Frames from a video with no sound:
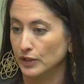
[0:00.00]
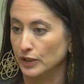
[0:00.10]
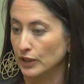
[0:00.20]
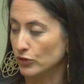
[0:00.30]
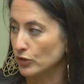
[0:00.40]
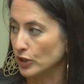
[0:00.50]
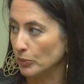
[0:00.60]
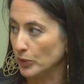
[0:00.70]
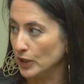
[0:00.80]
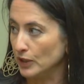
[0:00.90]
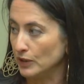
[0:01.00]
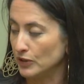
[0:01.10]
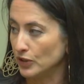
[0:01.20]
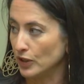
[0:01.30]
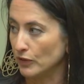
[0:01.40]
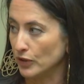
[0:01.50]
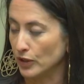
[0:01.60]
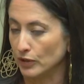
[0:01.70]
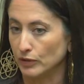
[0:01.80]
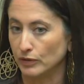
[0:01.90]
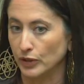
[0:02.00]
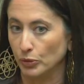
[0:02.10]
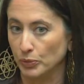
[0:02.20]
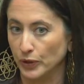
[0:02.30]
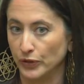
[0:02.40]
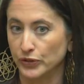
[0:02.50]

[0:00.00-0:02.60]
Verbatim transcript: the electric company to cover their, their bills.